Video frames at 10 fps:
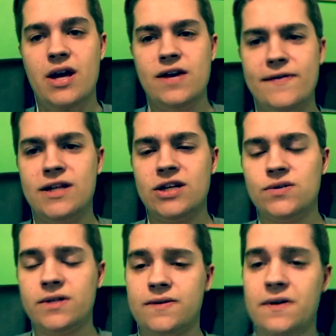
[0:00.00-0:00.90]
If you did
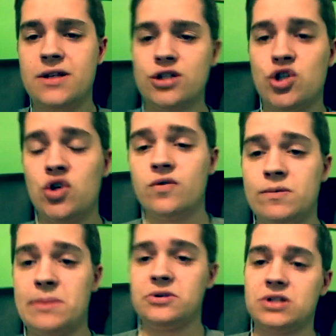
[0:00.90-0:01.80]
enjoy this video,
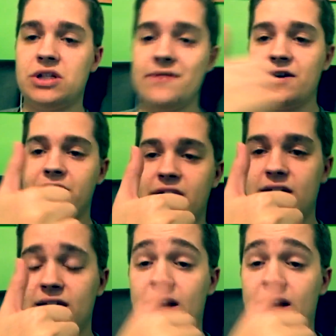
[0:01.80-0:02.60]
remember to leave a like